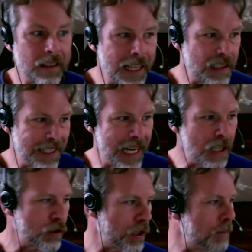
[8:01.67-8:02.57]
That's the
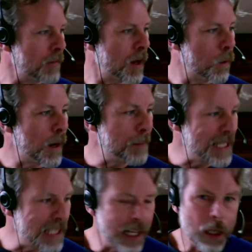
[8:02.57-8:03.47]
technical term. We're
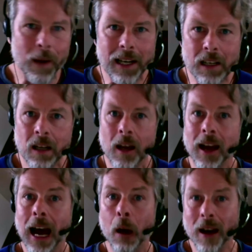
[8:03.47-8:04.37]
pissing in the wind.
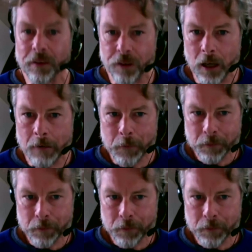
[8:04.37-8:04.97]
However,